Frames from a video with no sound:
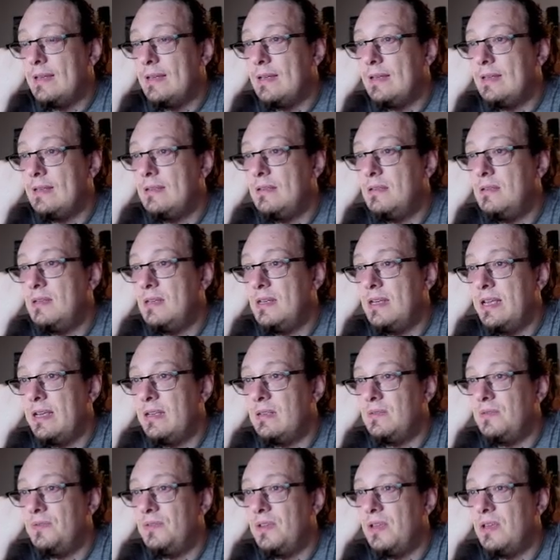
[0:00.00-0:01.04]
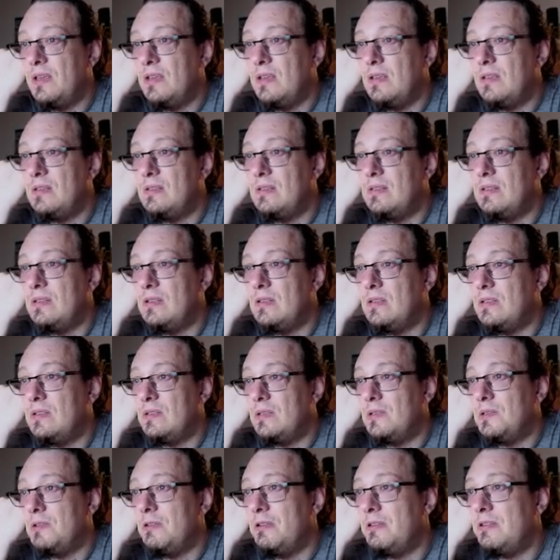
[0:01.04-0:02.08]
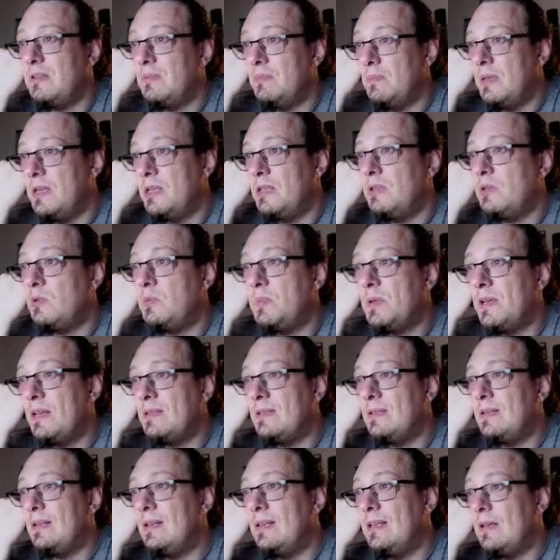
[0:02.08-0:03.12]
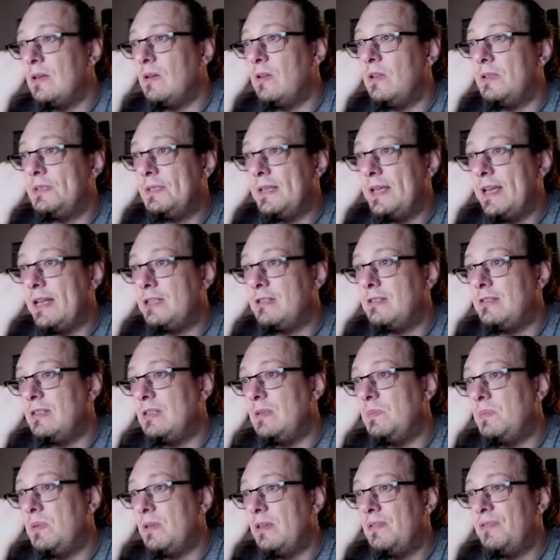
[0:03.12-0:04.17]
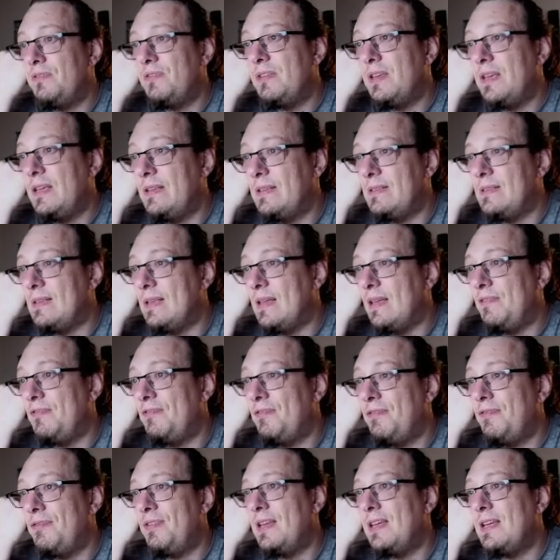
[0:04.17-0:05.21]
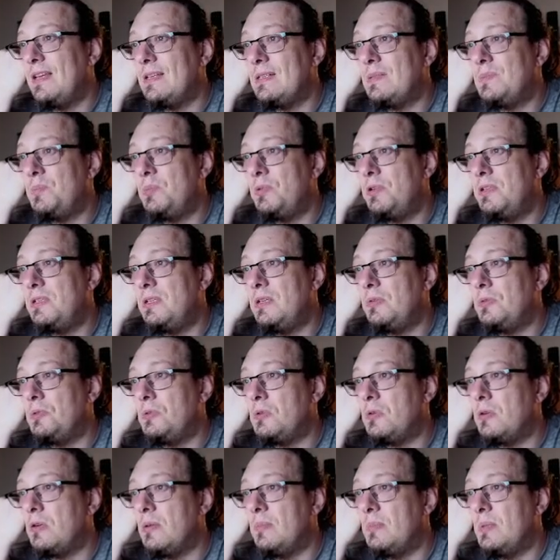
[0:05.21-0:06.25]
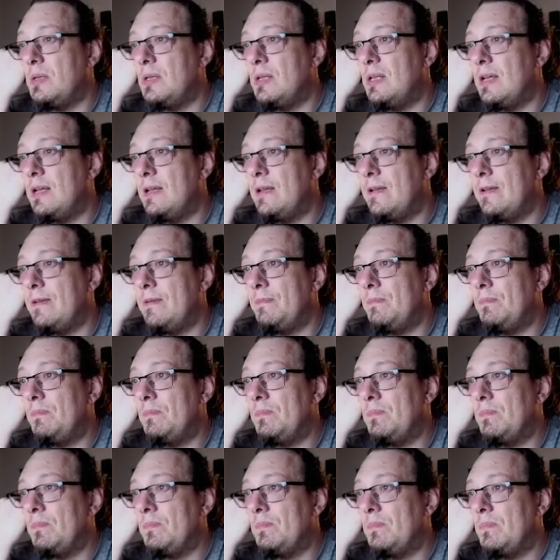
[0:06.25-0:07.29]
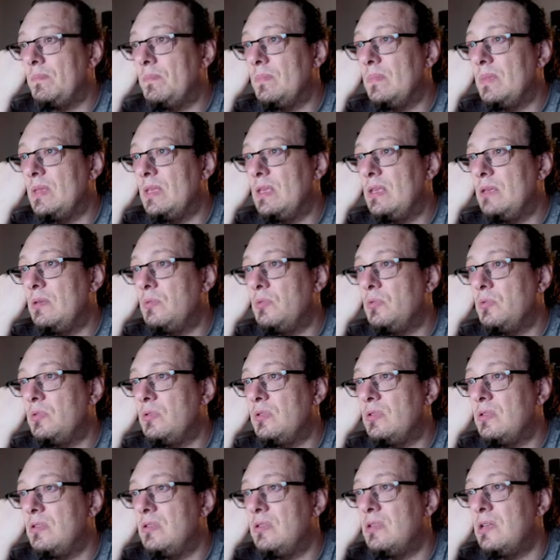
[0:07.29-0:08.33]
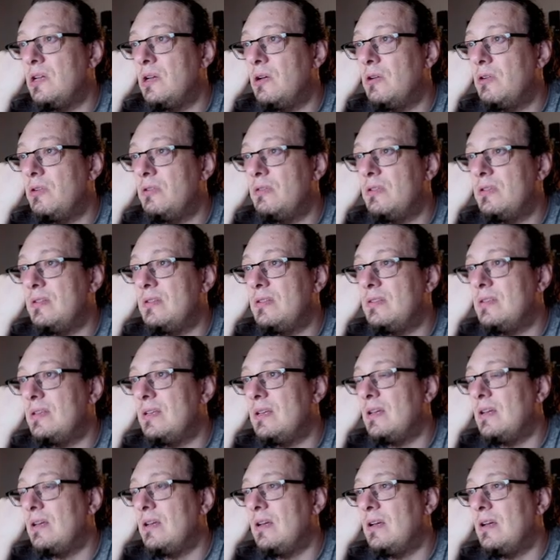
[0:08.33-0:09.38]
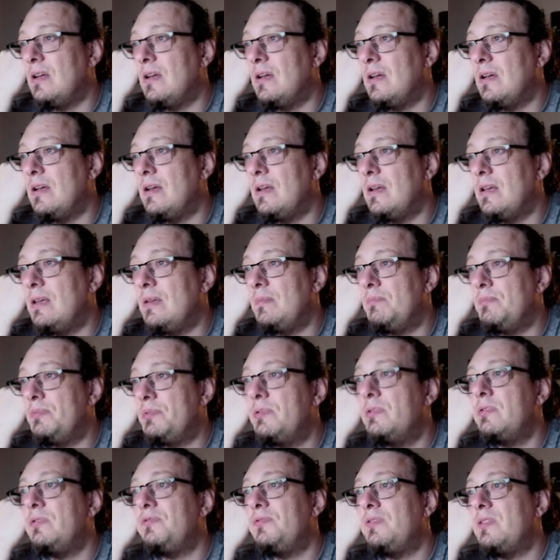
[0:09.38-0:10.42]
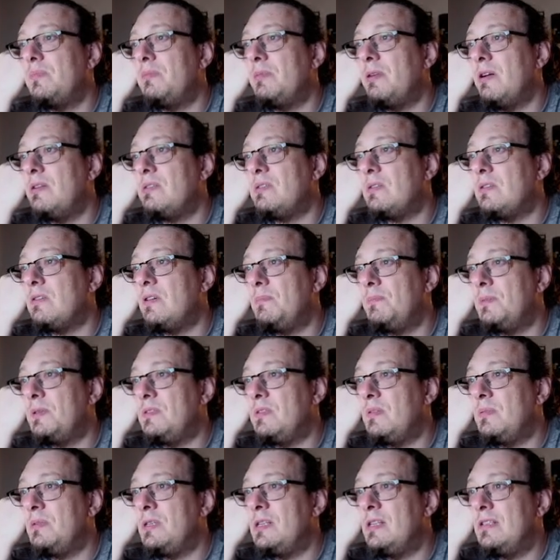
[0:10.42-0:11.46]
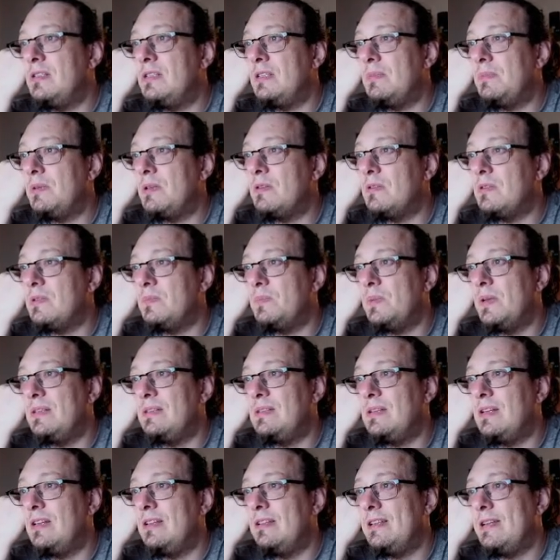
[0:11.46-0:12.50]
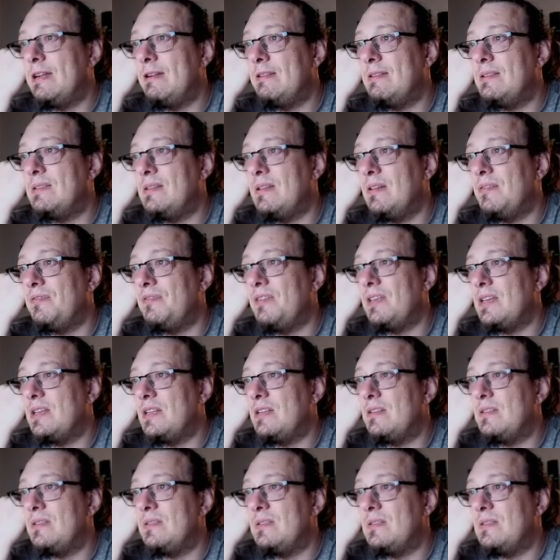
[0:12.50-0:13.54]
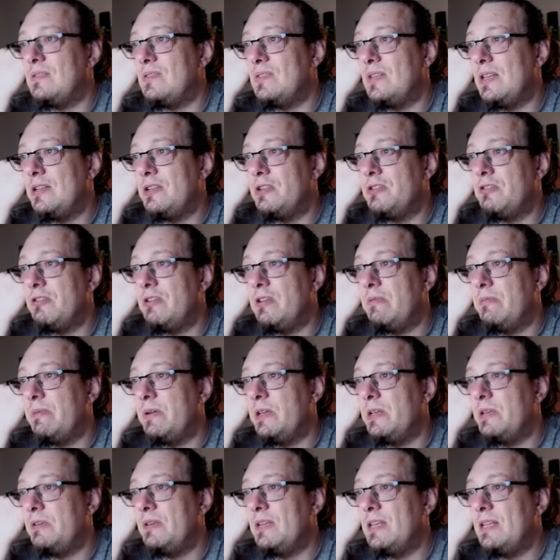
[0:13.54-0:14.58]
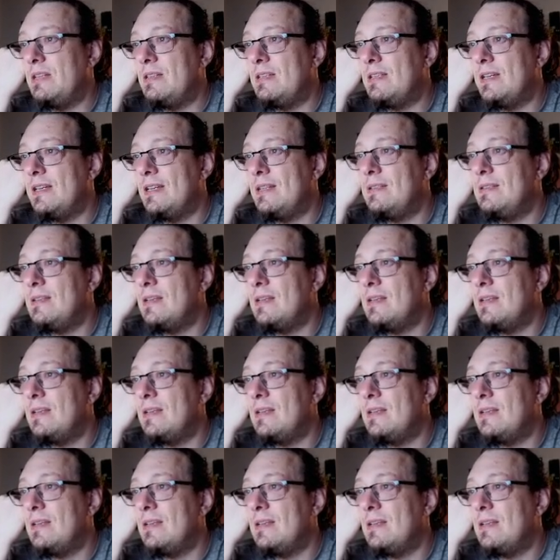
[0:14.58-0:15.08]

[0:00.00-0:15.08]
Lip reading: The next thing is in the security menu, basically all the HTTP things I think is pretty normal. You don't improve the browser compatibility because basically there is nothing in this century where you need that.